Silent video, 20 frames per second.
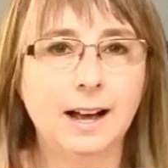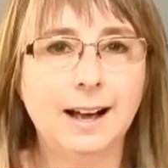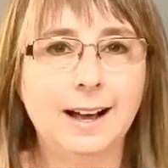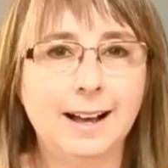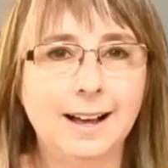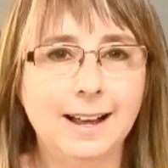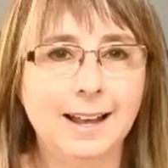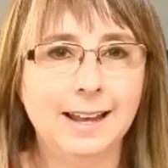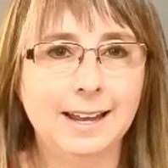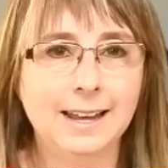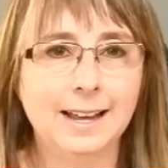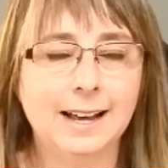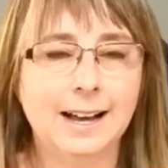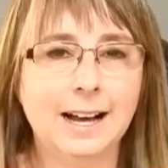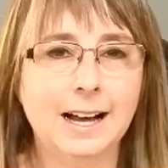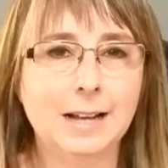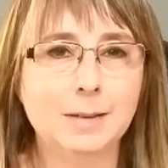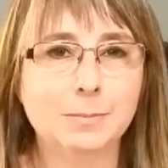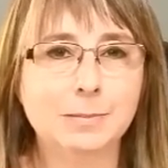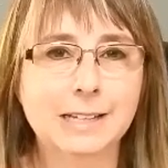Hi,
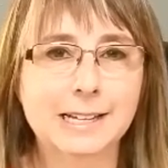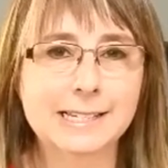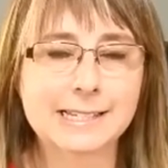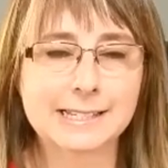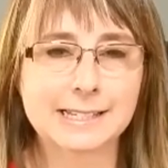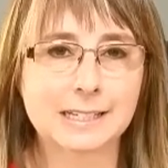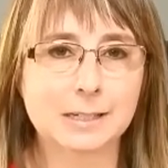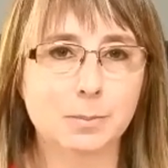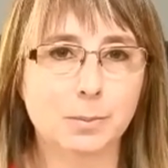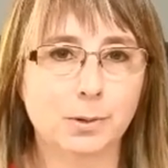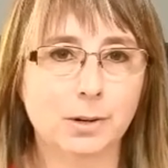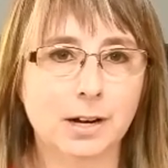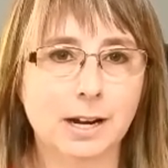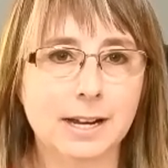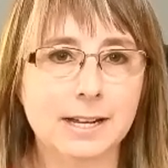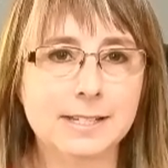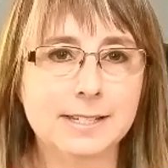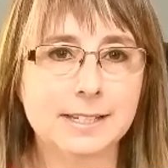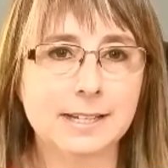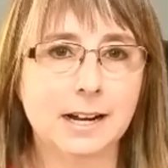I'm Lesley
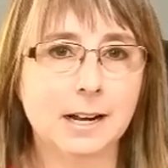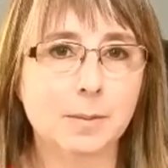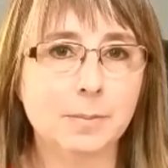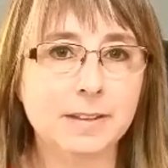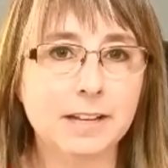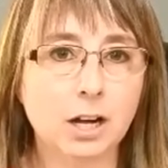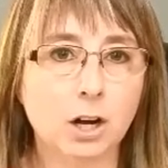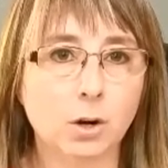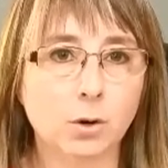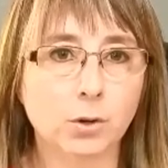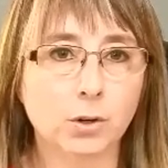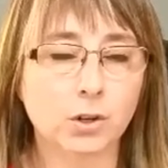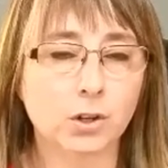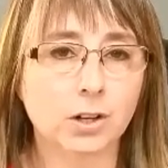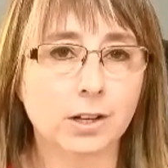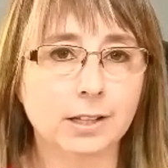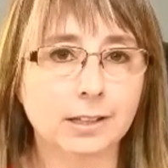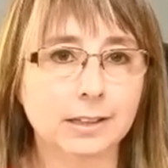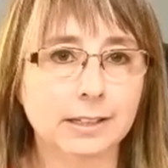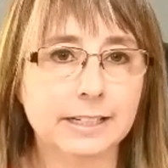Price, and I'm the owner
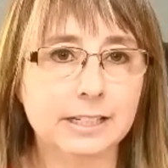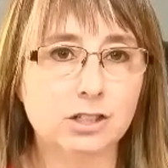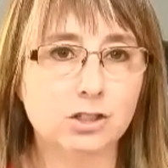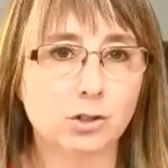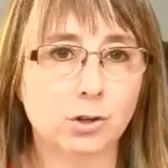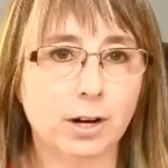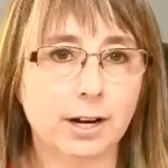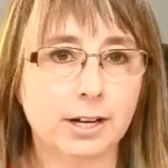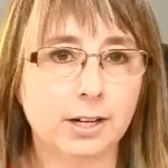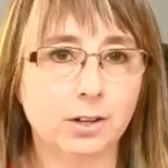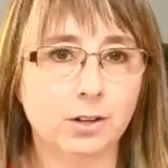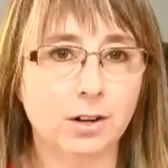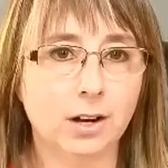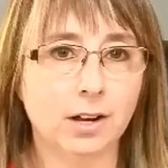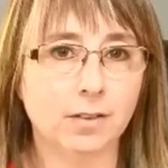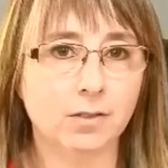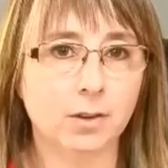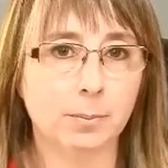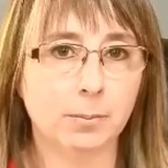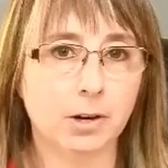and lead trainer
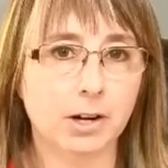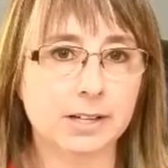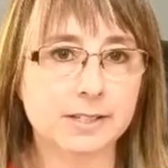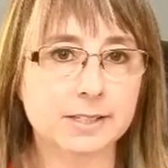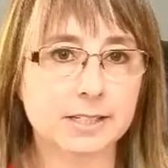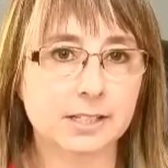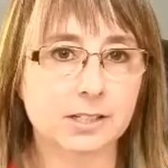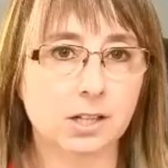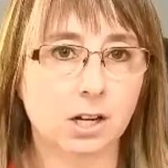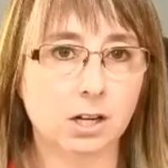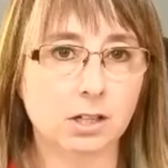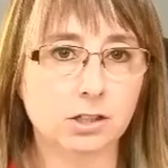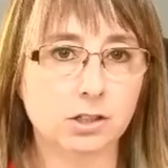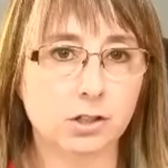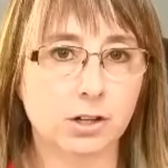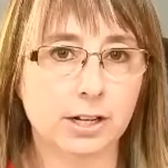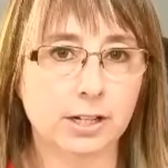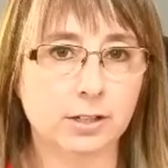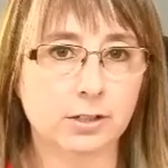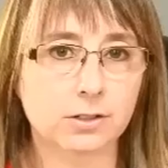of Nebraska
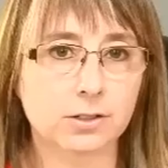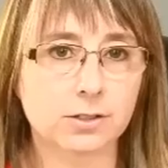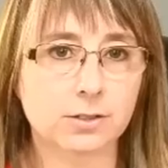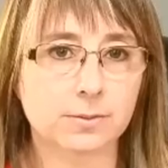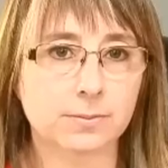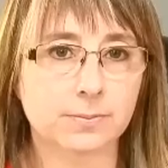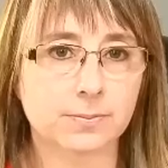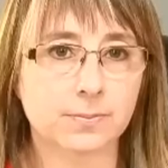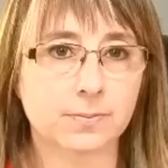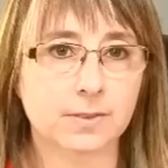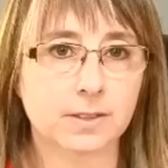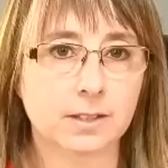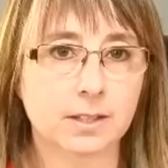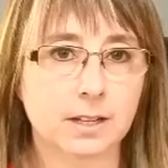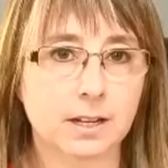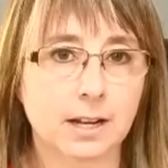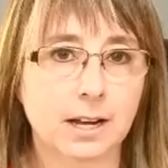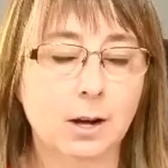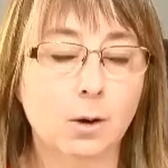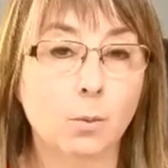Dog Trainers.
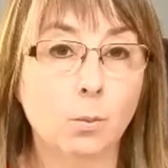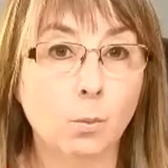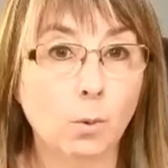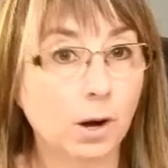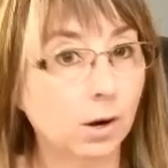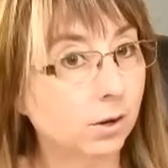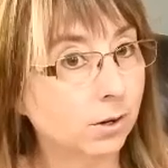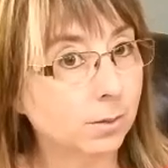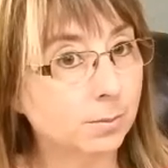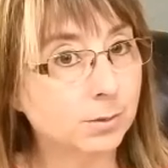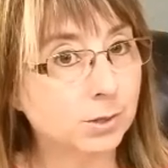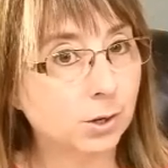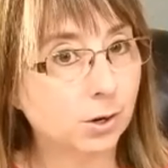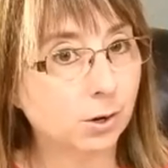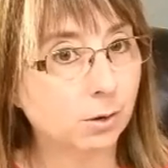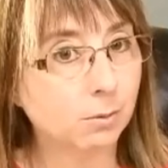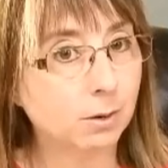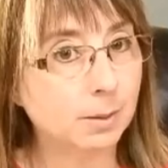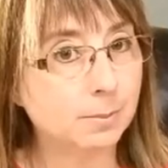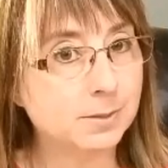Welcome to
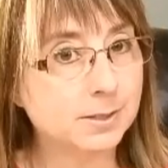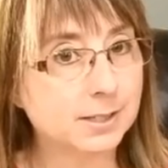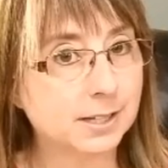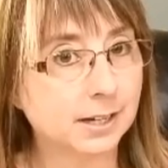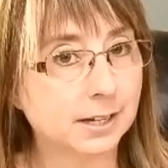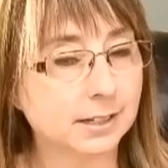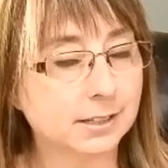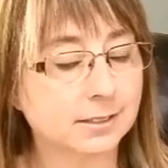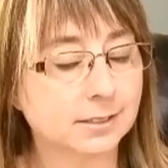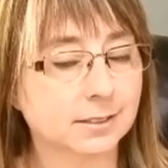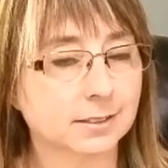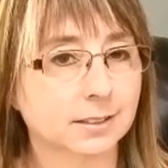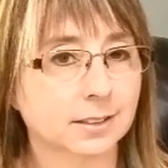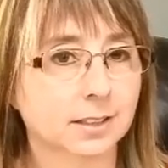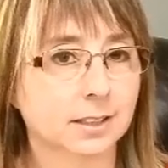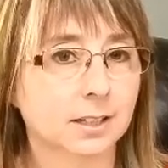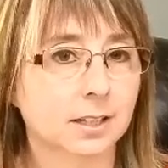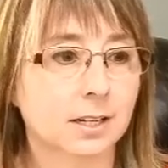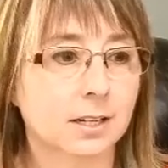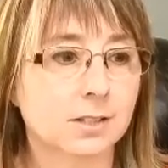our website.
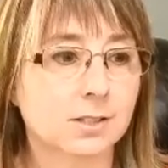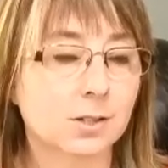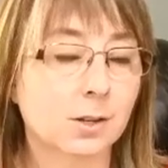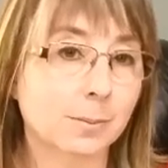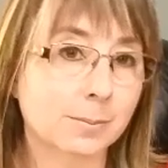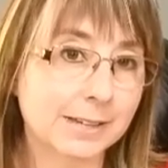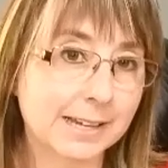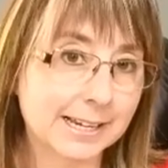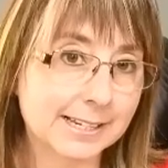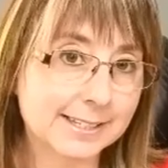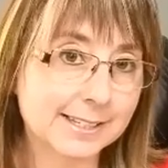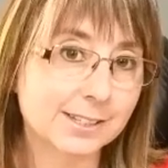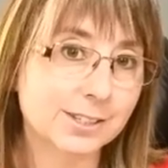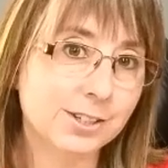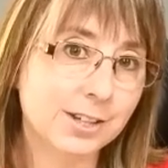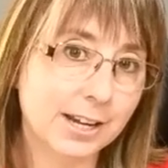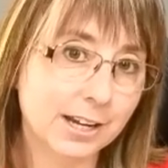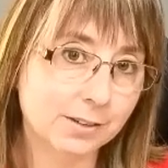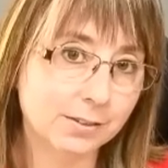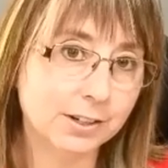So I'm
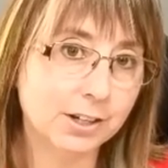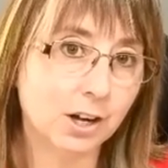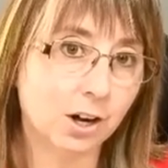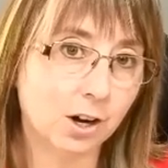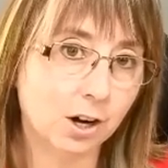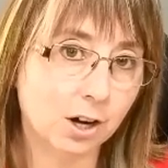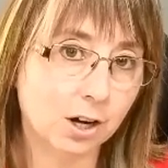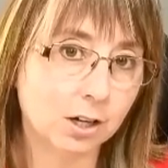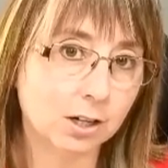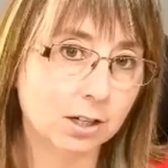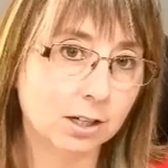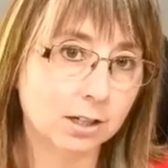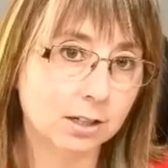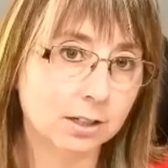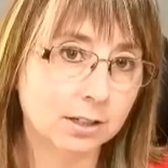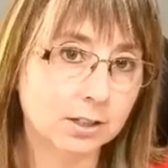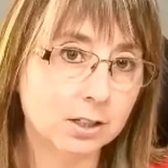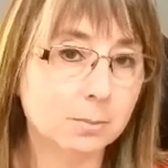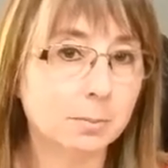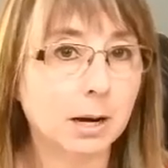guessing you have a dog,
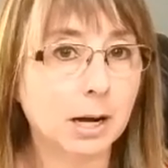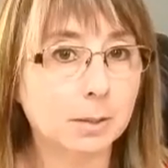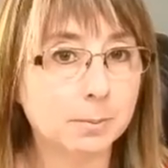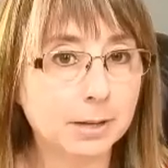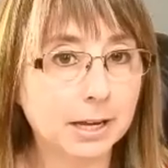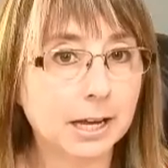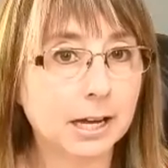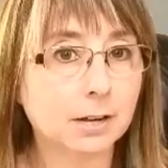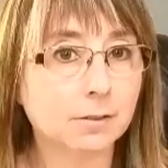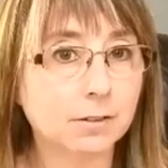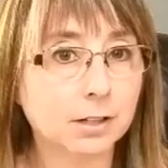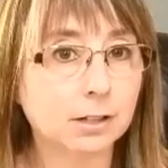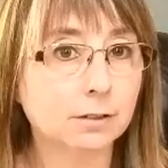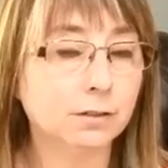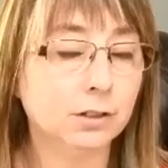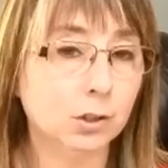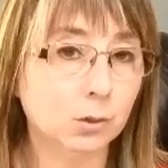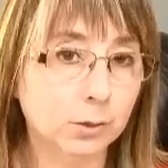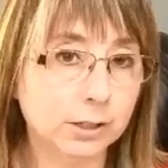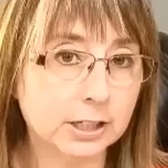you might be having
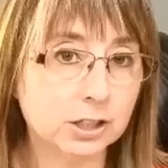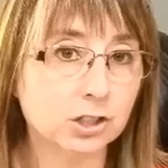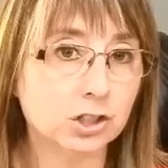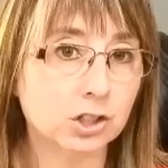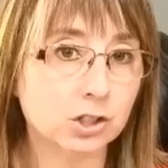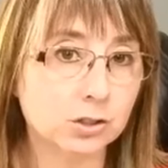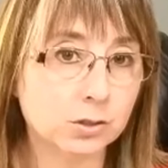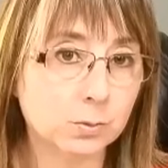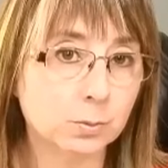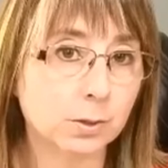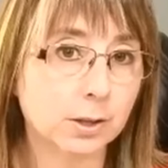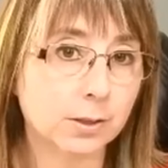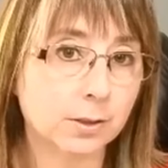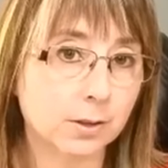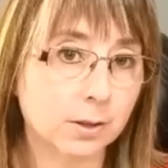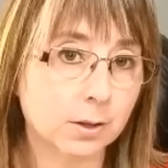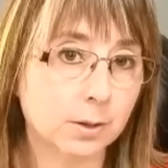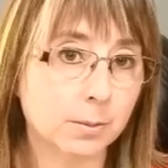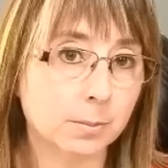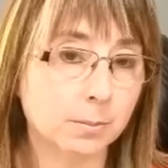a few issues with
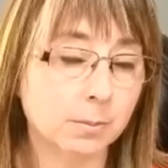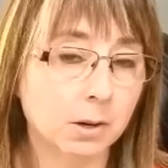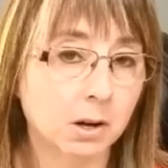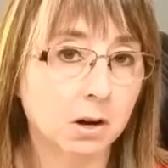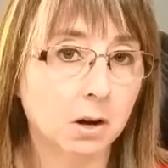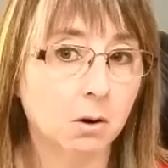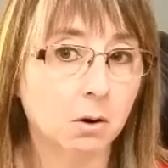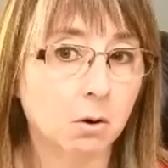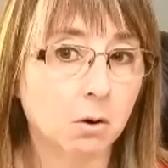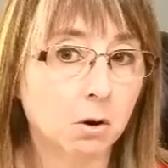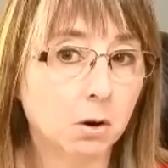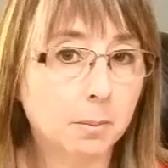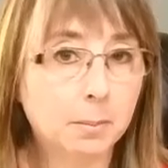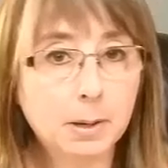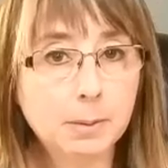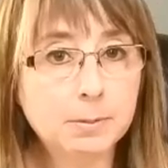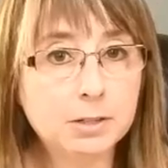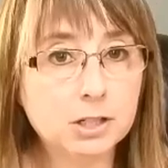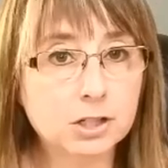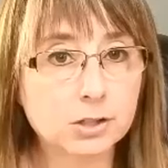him, or
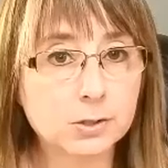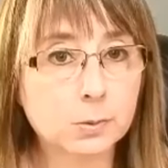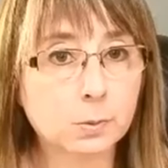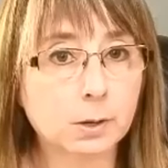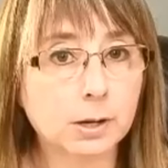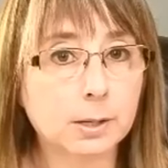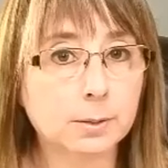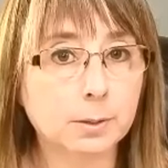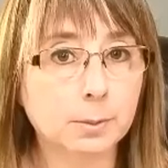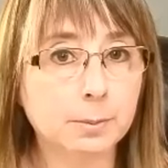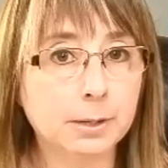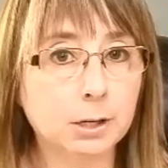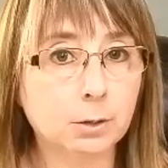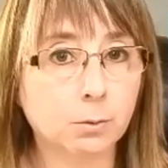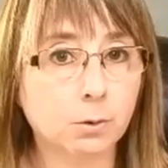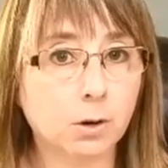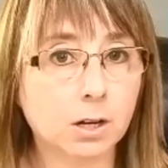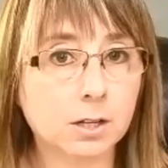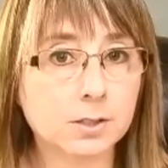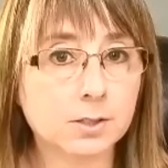maybe you just want him to be a
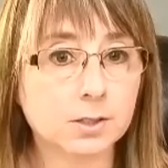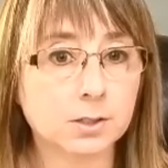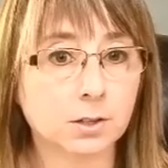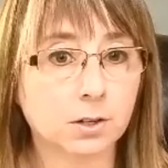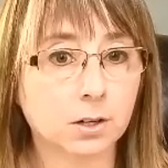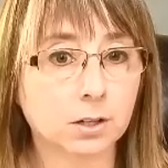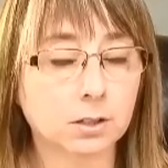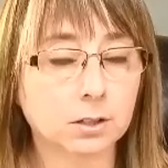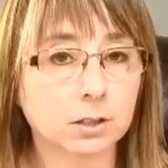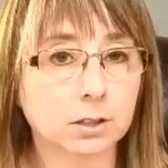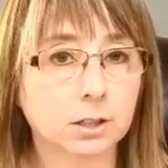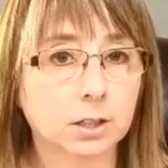rock star.